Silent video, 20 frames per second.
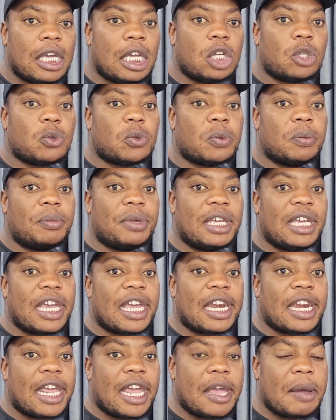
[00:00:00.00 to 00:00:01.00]
it will be
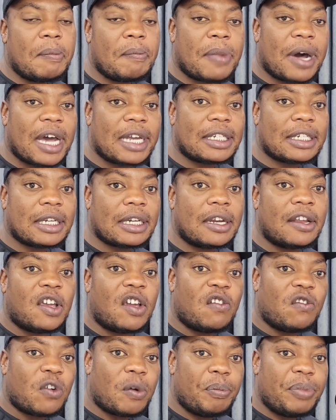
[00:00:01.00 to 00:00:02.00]
an M pattern.
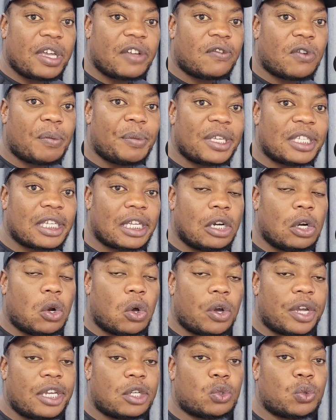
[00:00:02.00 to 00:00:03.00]
For peak formation
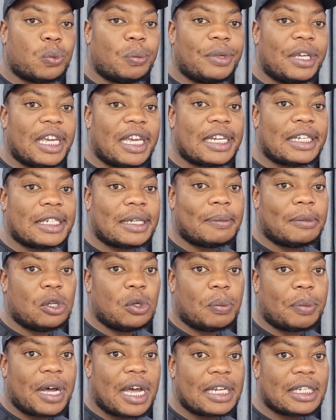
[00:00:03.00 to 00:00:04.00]
low, it will be a
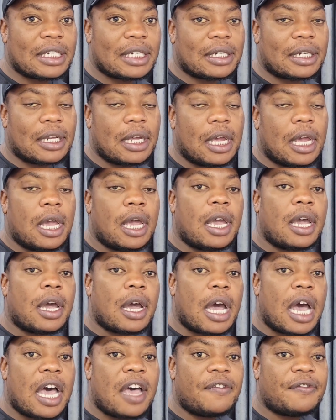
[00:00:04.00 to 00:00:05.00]
W pattern.
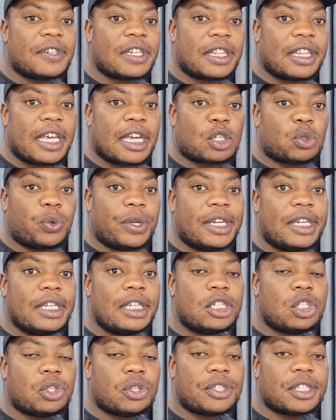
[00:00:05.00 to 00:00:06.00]
After that, we
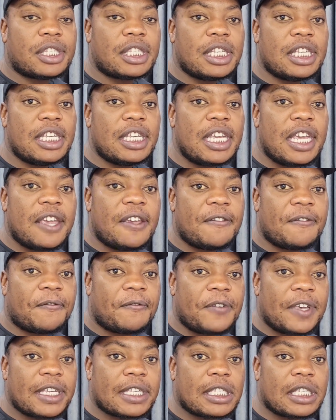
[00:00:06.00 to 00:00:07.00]
need to see
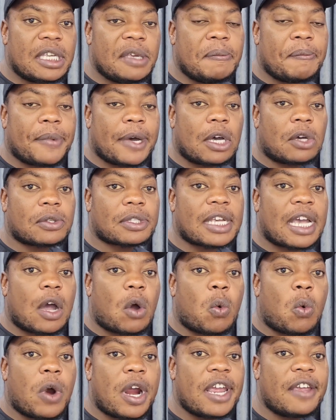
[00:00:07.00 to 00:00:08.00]
first impulse
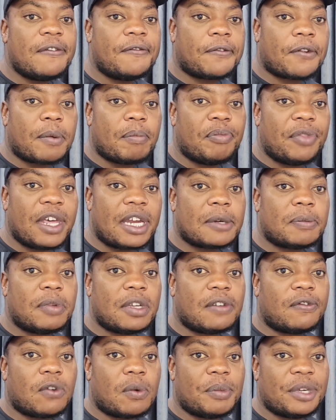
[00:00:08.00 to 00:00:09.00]
away from that
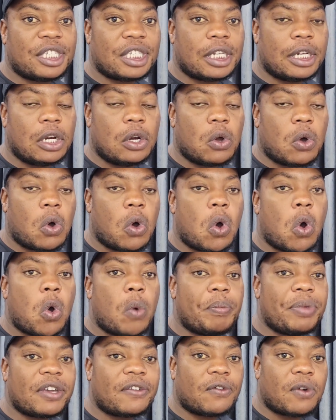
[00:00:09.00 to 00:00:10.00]
peak formation low or
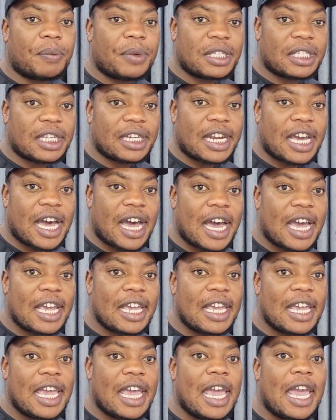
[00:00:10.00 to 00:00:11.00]
peak formation
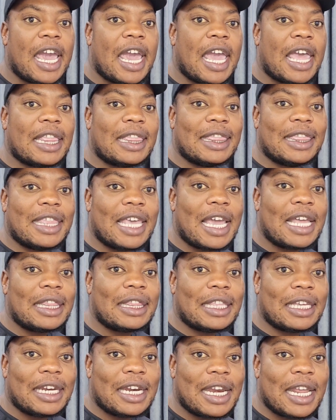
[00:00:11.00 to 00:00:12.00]
high. And
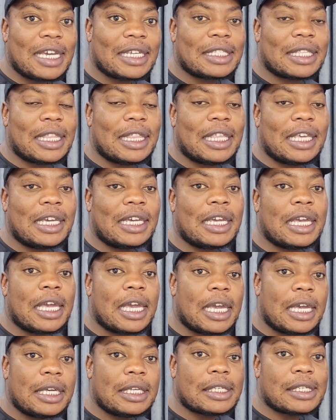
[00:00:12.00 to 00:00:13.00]
then the next thing
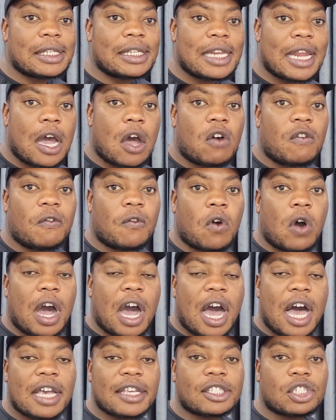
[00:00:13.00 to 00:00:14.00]
is now for
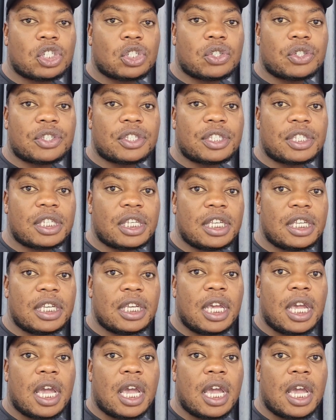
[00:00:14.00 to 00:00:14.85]
us to see